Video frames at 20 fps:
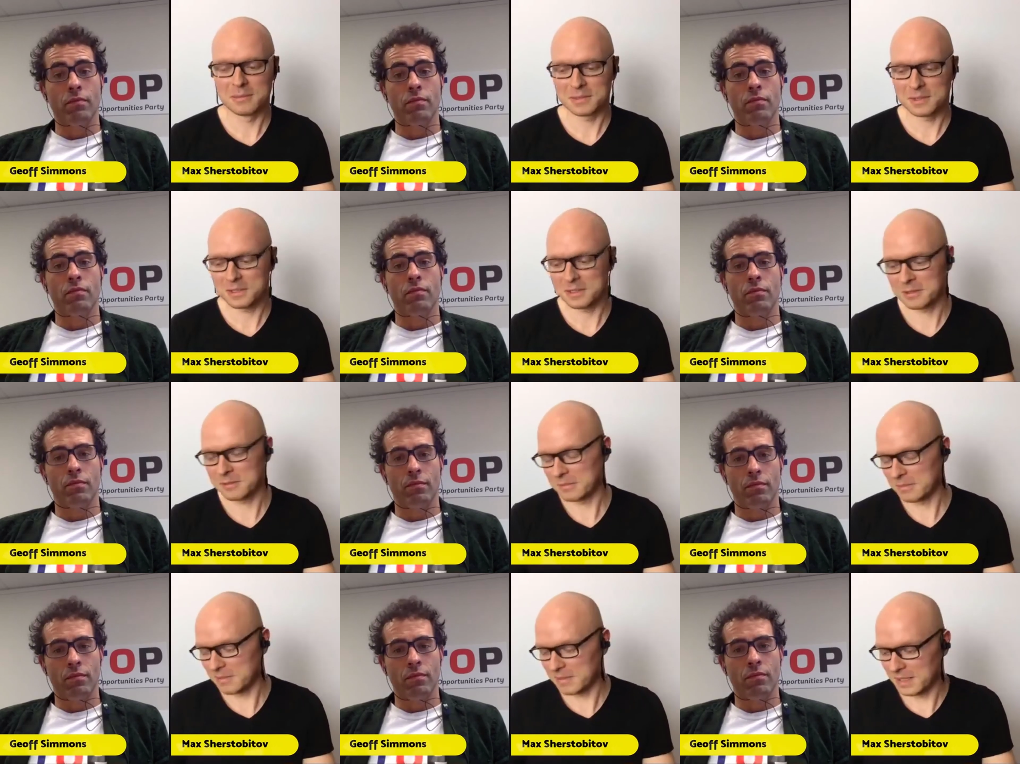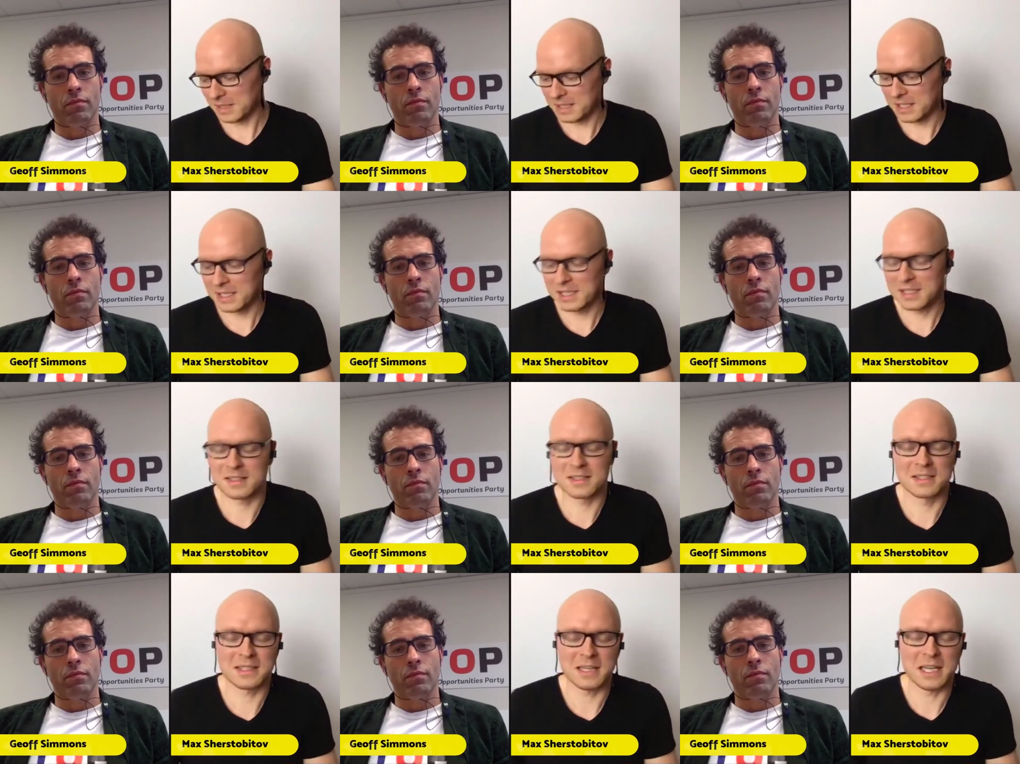Speaker 1: So I
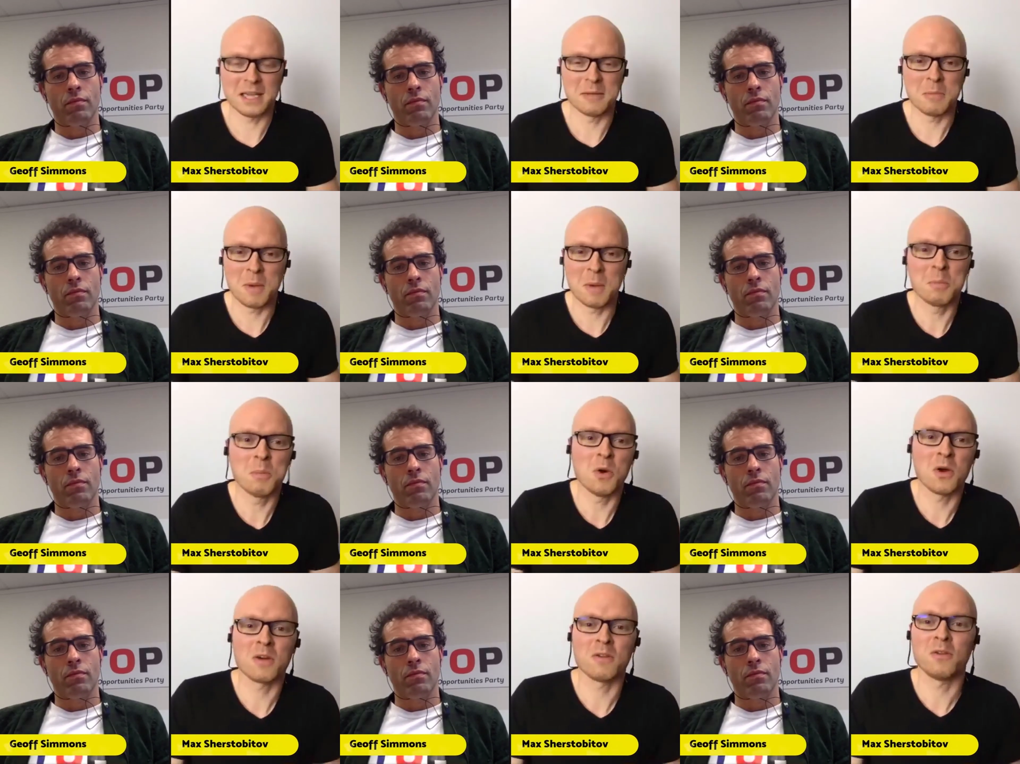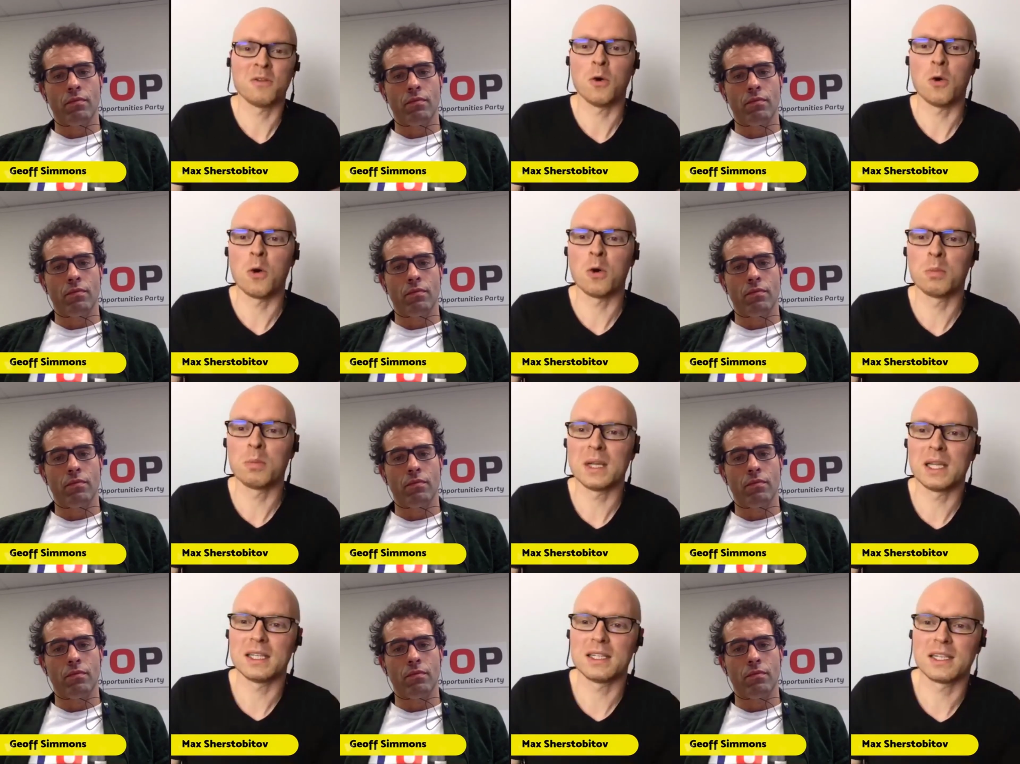think it's important for
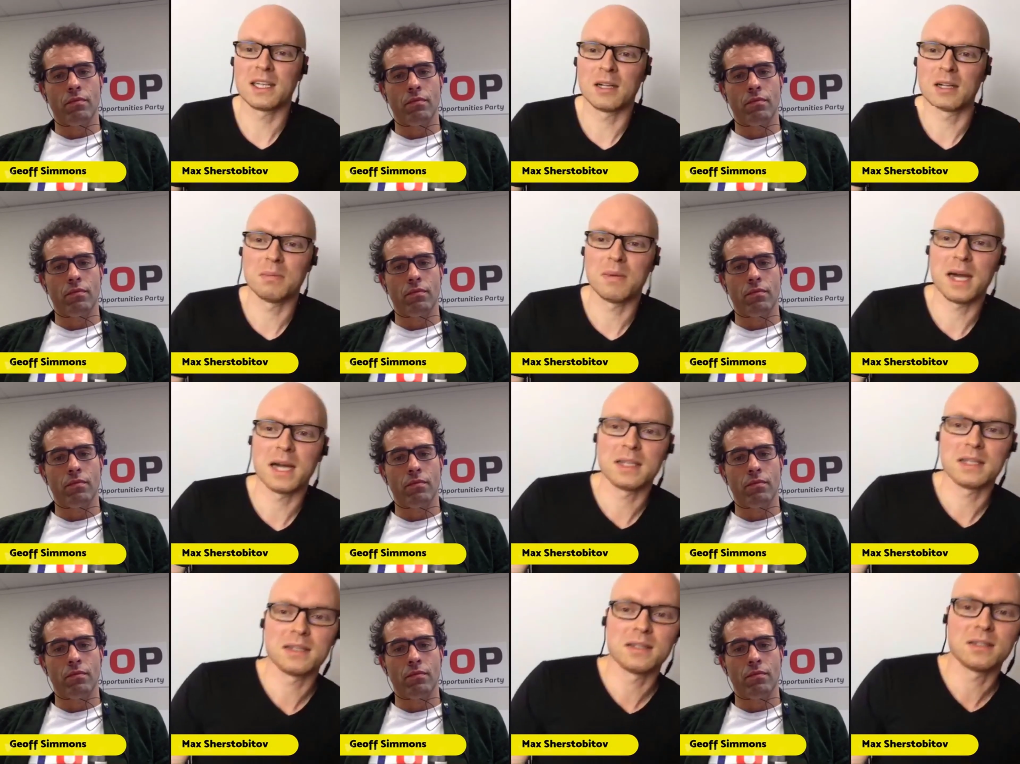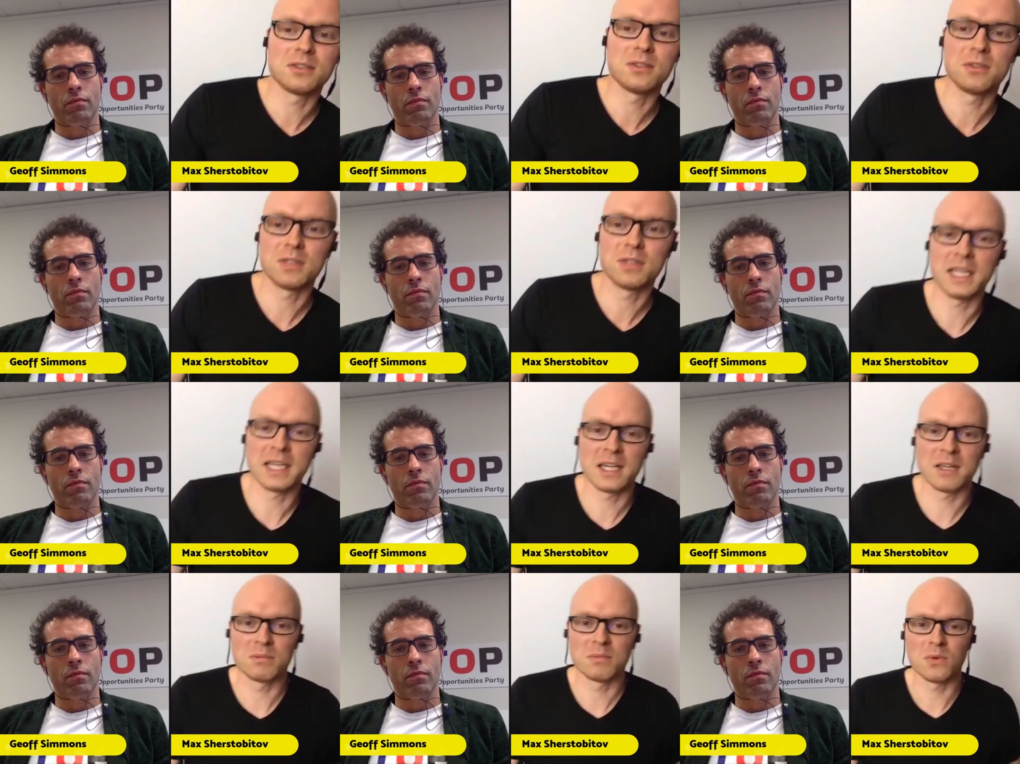all political parties to
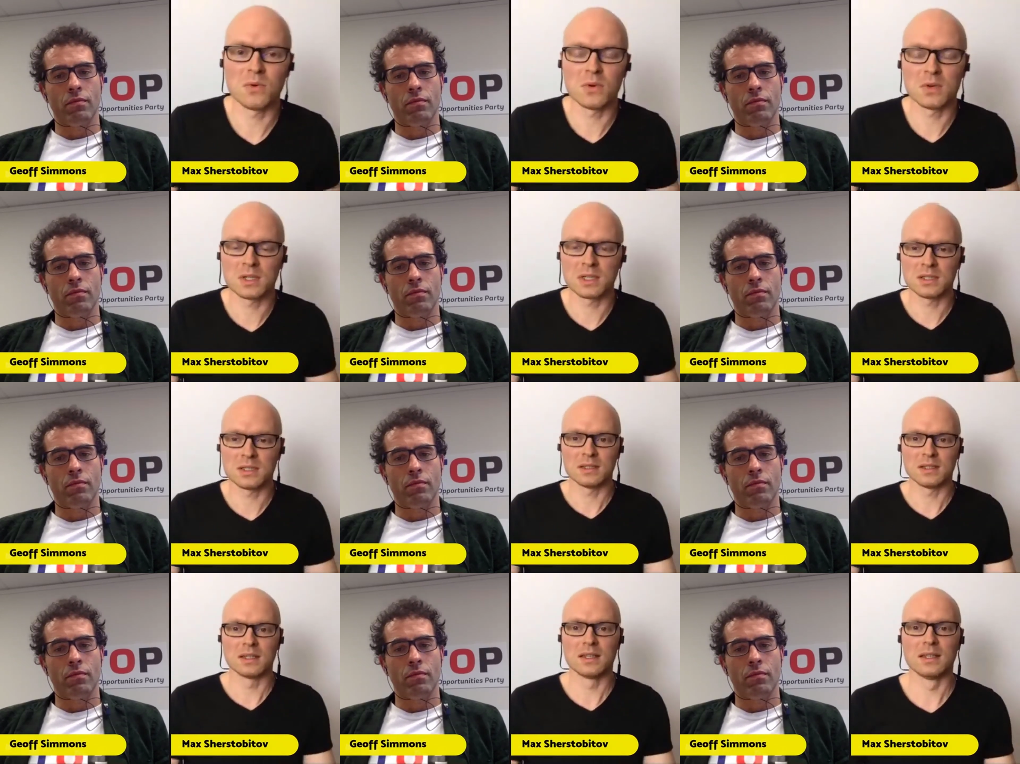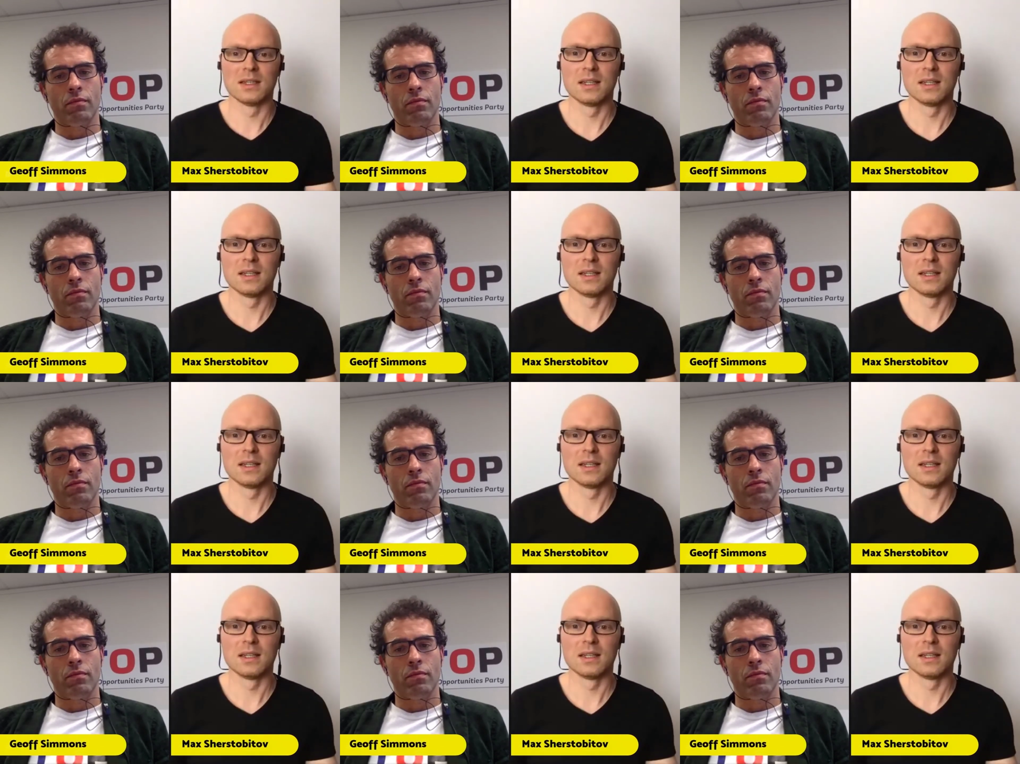take on board and